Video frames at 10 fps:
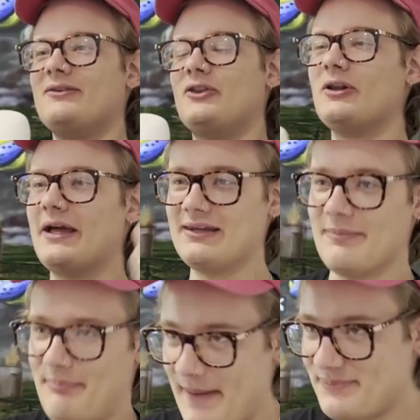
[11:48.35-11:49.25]
They're like in
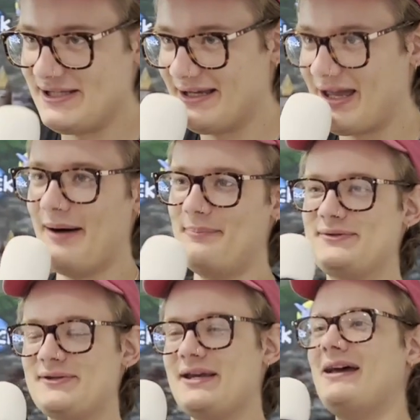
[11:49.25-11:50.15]
the Pepsi
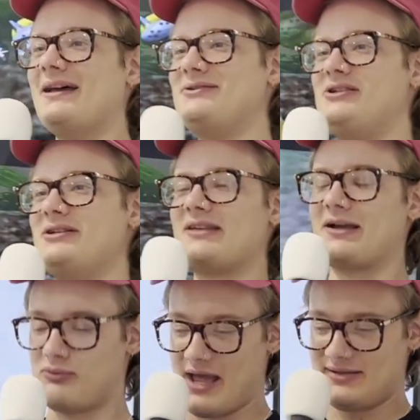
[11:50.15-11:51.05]
cups, and she's
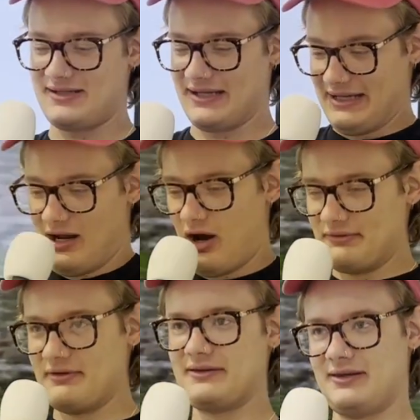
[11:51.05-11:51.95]
like resting it
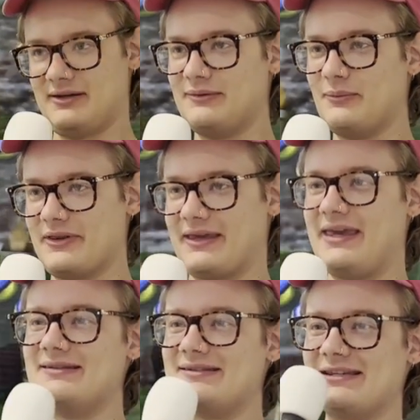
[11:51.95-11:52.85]
on like where the
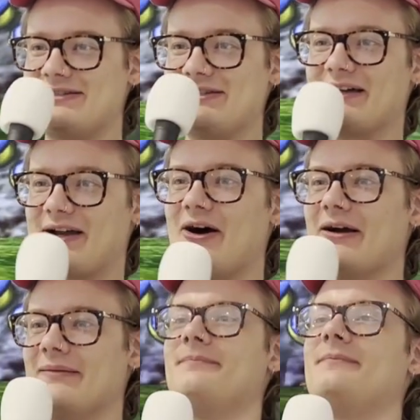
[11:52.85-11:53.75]
kid sits in the
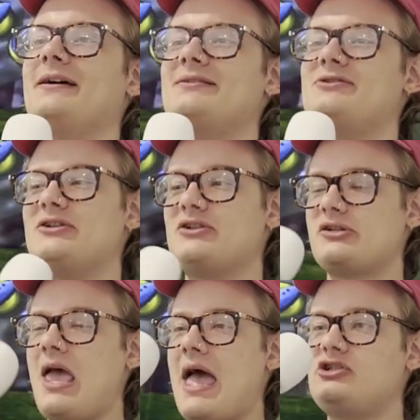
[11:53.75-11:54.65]
cart. And she
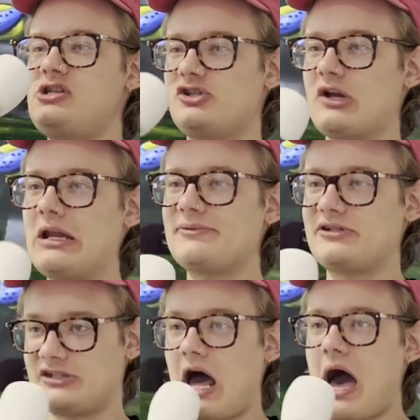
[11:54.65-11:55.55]
straight up
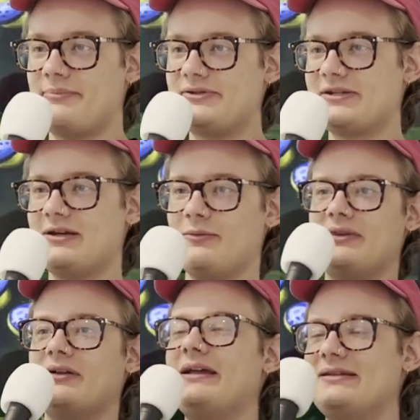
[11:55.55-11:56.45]
stops
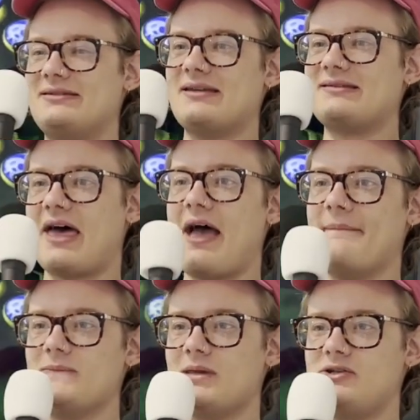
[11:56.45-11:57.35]
when the lady says that.
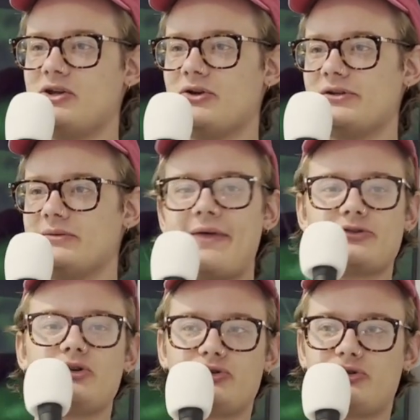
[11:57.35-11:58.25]
And she goes, "Yeah,
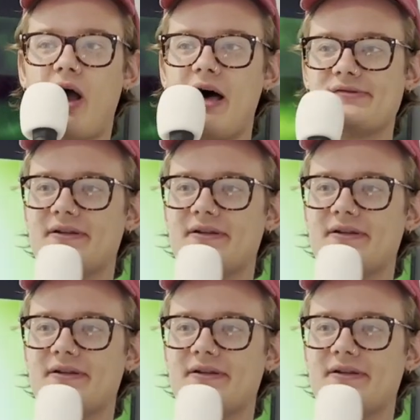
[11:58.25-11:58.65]
there's no straws."